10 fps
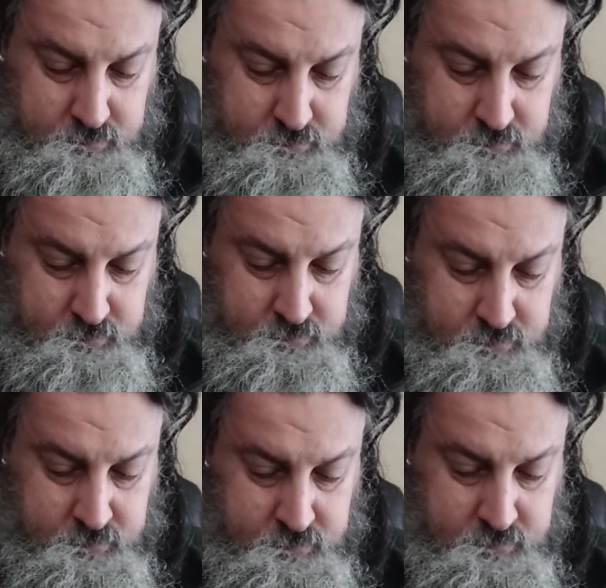
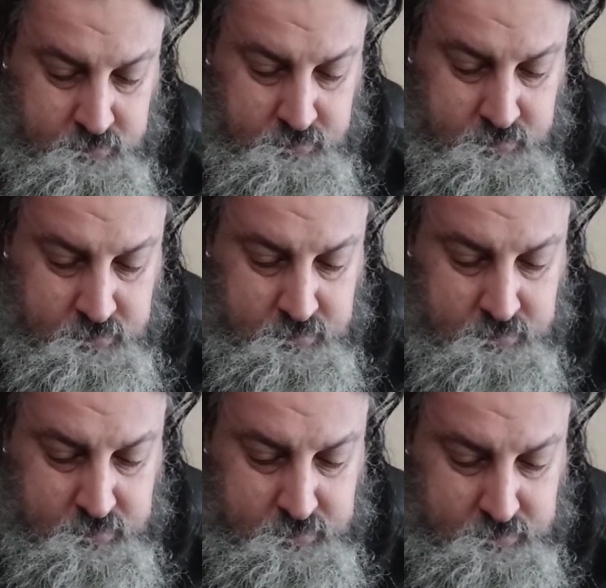
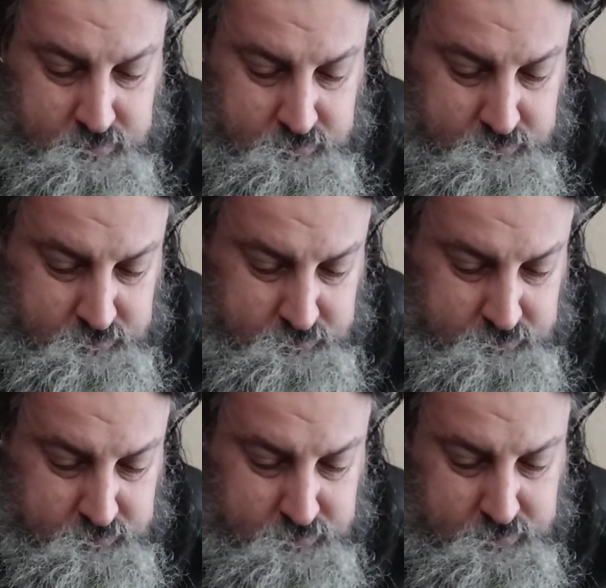
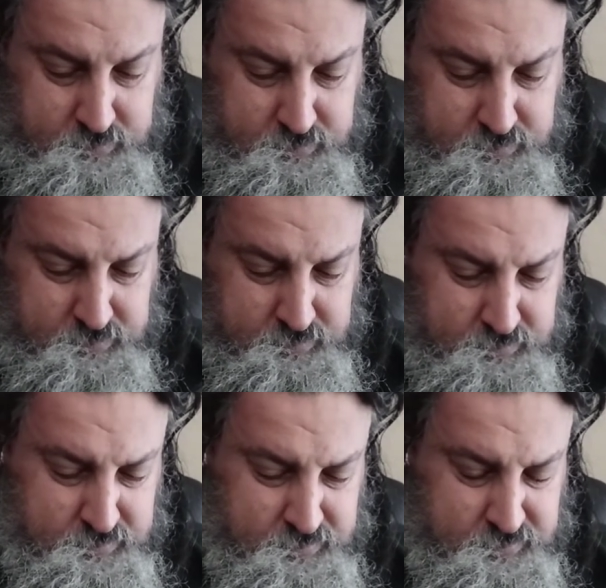
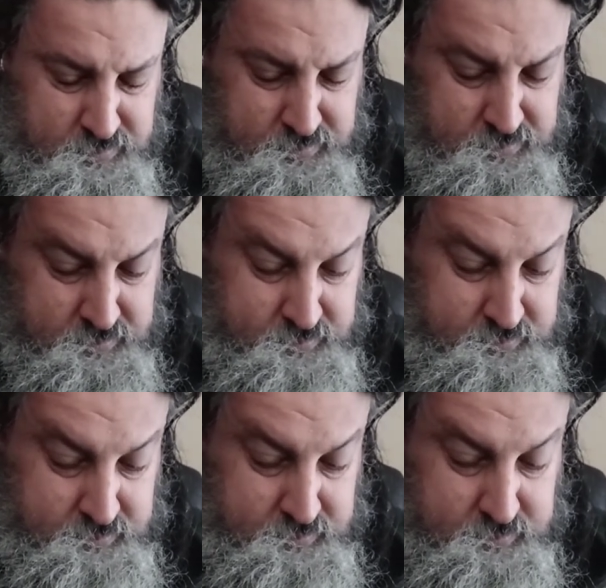
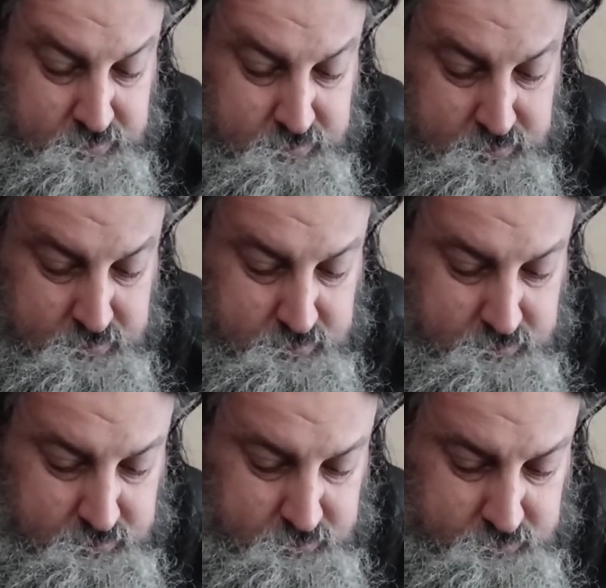
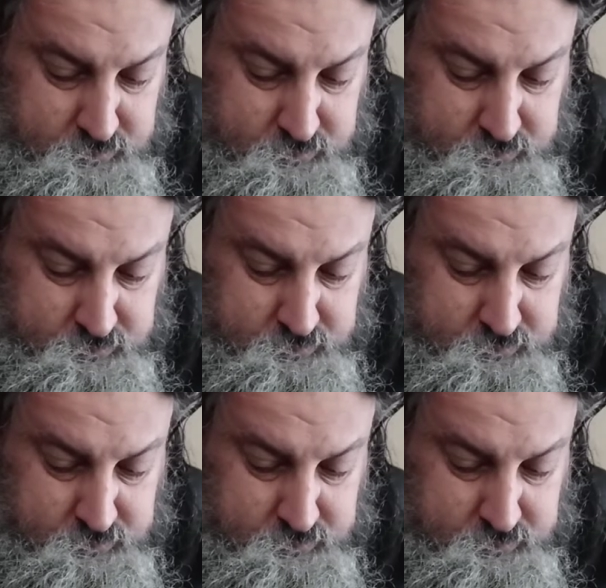(no one is talking)